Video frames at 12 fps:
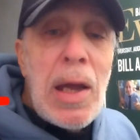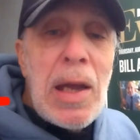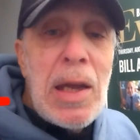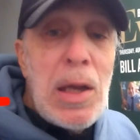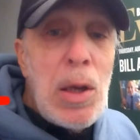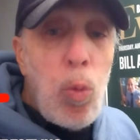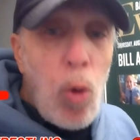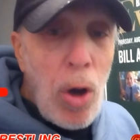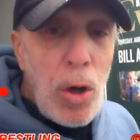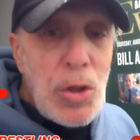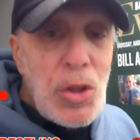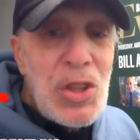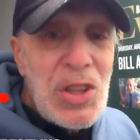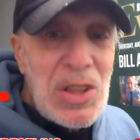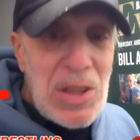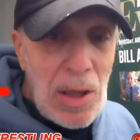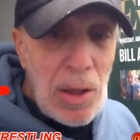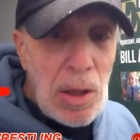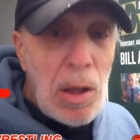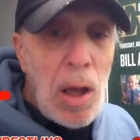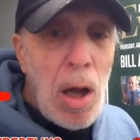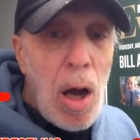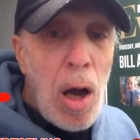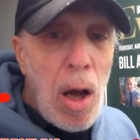he was still
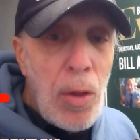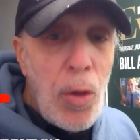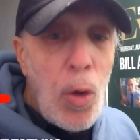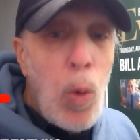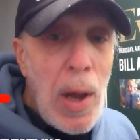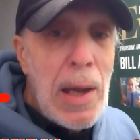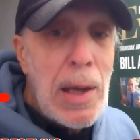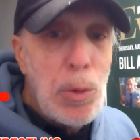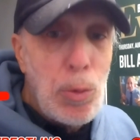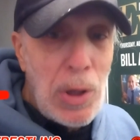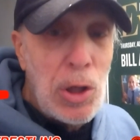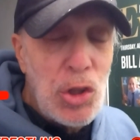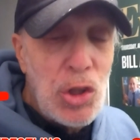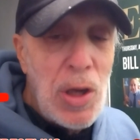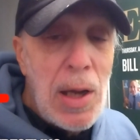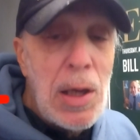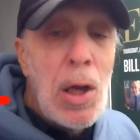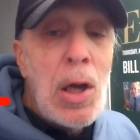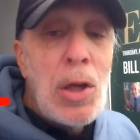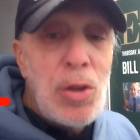on the way, Ricochet,